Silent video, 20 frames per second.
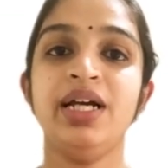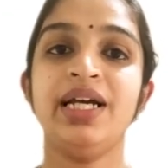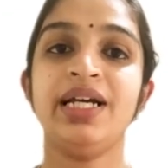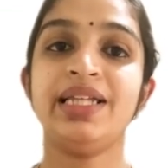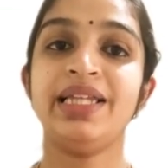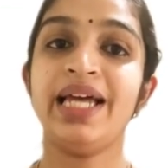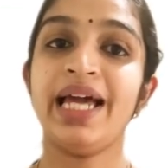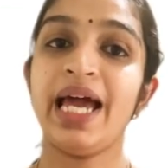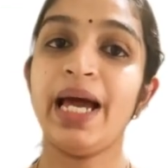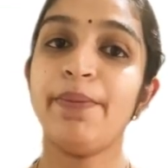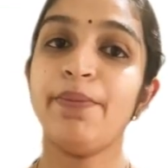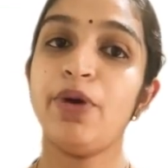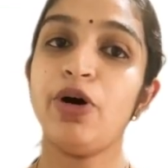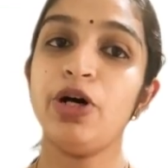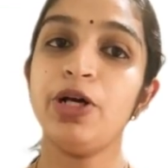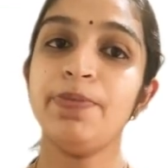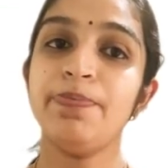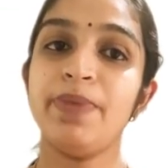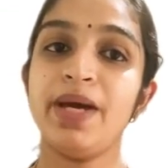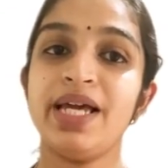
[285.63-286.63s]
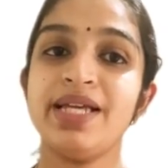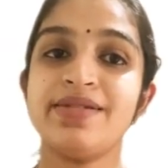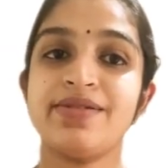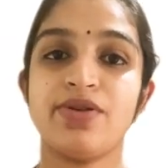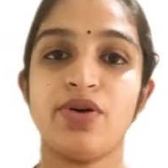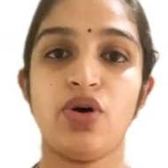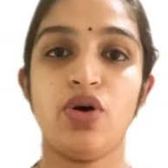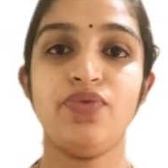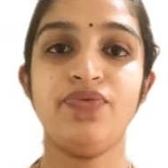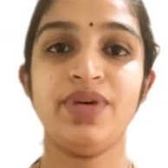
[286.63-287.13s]
the amount based
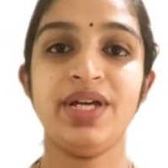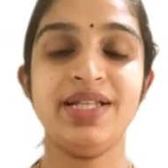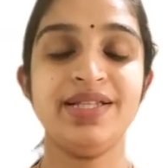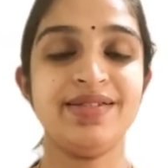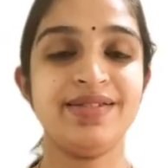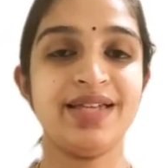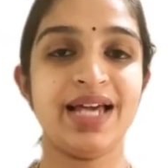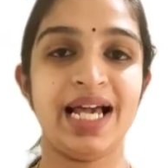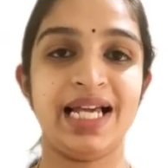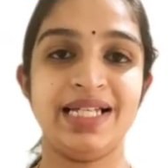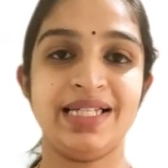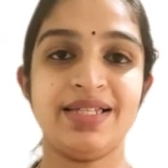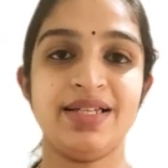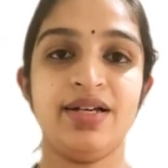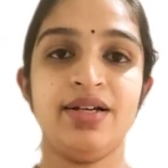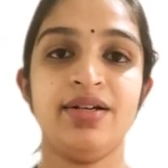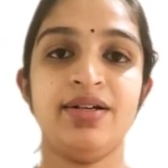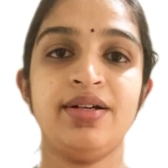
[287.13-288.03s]
off its size.